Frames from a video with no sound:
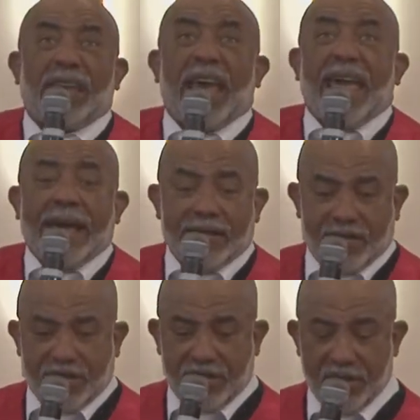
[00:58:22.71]

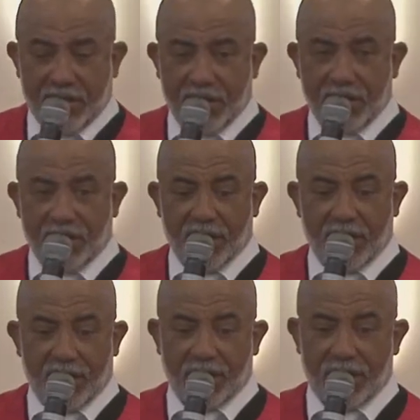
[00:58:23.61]
can't,
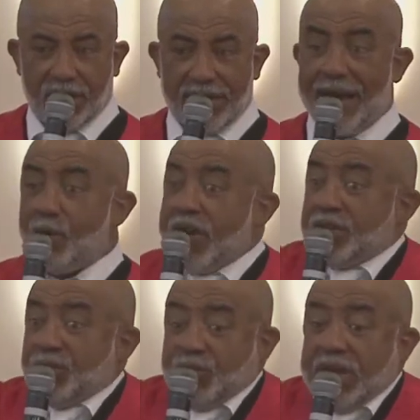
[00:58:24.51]
now
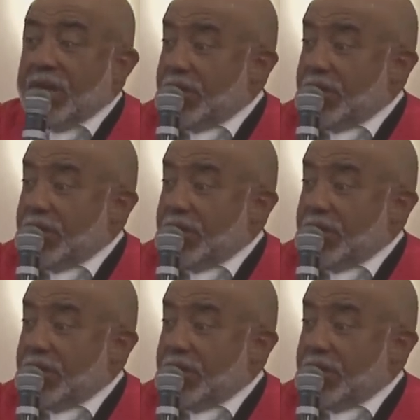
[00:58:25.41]
where's your faith?